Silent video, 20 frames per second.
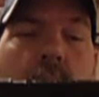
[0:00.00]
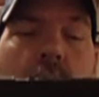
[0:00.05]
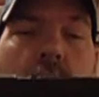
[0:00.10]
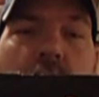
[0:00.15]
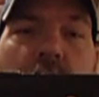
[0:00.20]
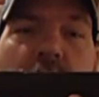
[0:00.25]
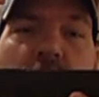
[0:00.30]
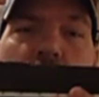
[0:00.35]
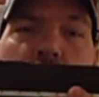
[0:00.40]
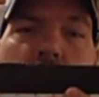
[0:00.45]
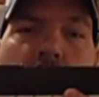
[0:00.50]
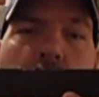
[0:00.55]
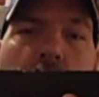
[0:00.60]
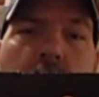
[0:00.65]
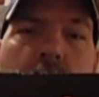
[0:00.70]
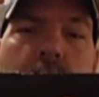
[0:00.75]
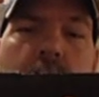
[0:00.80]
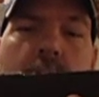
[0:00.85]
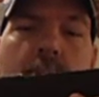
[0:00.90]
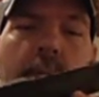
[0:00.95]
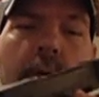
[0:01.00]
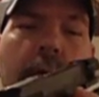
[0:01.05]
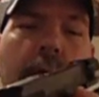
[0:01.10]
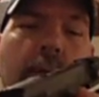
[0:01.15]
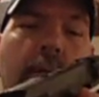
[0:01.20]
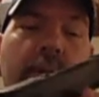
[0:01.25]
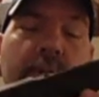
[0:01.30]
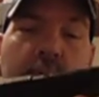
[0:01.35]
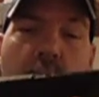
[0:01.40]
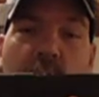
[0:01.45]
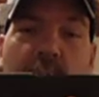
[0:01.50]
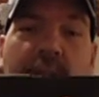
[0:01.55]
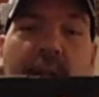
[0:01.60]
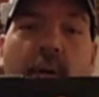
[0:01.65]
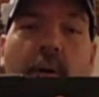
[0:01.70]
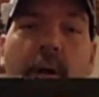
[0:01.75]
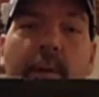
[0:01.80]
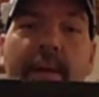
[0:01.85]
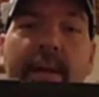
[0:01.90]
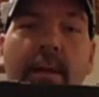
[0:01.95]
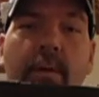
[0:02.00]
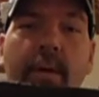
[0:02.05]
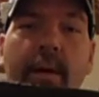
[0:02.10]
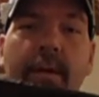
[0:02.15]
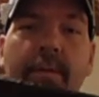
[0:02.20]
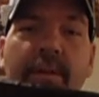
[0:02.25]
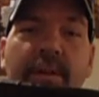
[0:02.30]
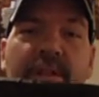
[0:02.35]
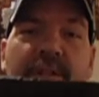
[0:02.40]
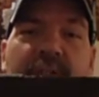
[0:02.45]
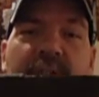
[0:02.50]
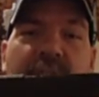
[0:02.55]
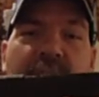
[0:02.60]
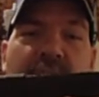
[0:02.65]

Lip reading: U-boat. Well, that's what we call it anyway. This is a